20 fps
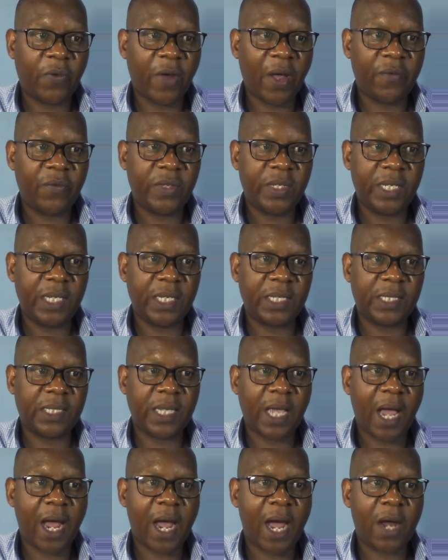5,
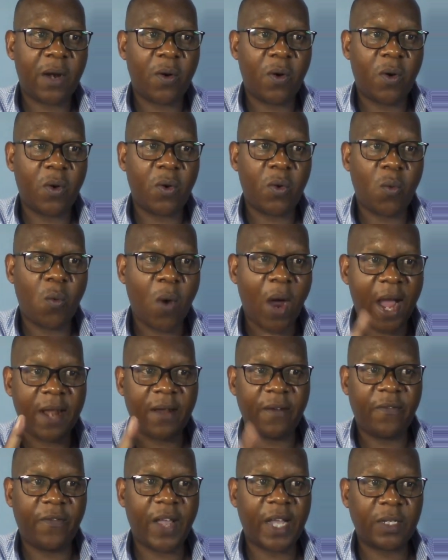6 are on
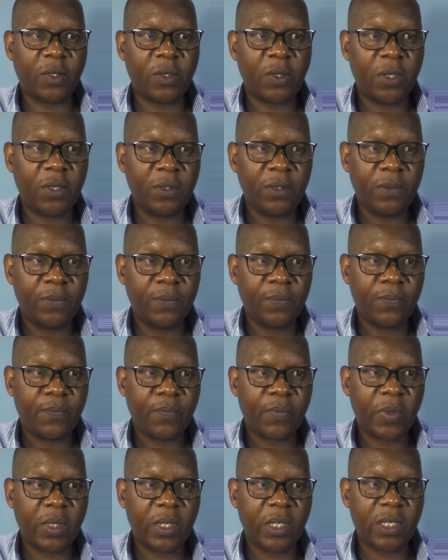one factor.
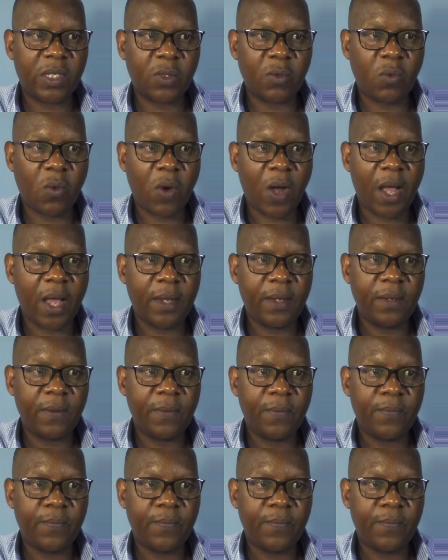This one